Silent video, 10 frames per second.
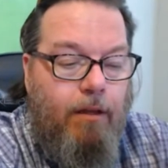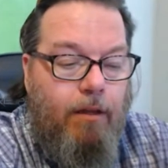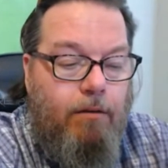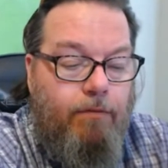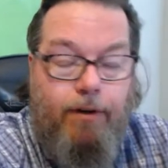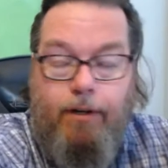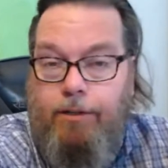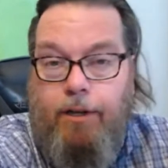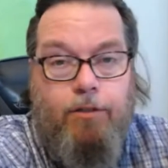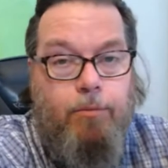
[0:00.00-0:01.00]
It's very
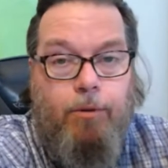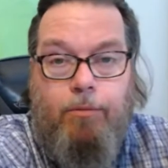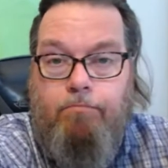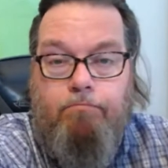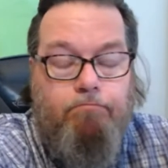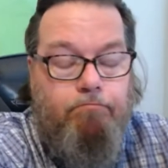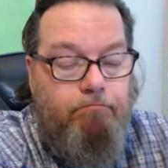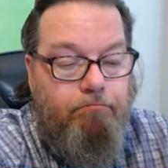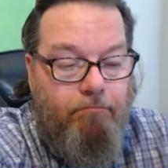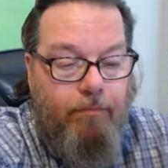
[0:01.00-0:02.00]
accessible,
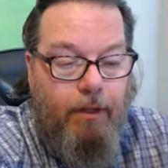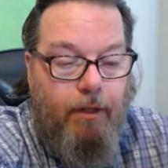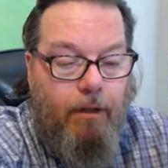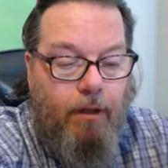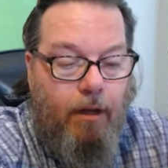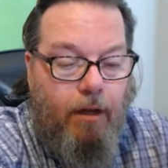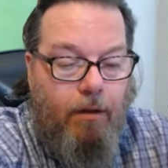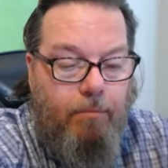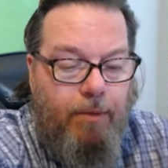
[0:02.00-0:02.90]
uh, but